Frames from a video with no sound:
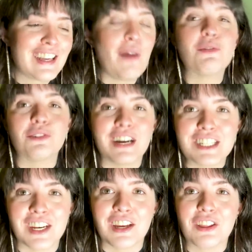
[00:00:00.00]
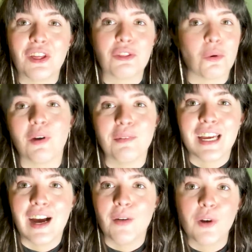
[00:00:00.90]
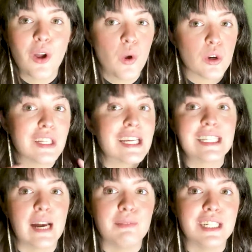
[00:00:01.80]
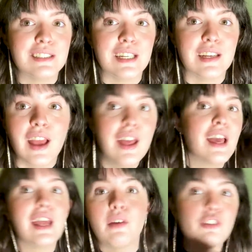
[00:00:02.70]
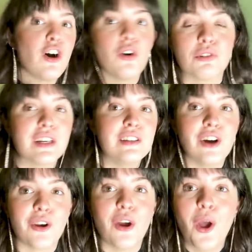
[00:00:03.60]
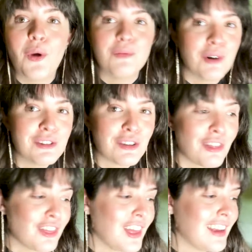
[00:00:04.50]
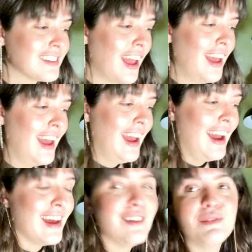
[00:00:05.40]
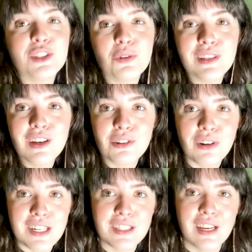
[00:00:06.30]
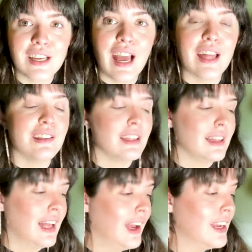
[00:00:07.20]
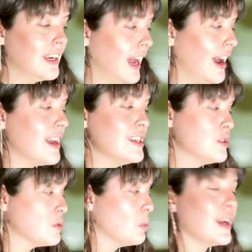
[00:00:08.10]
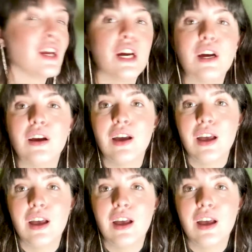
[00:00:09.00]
rushing through my makeup. We're like 10 minutes in and I've already done most of the things. And between the rushing and the light, I swear,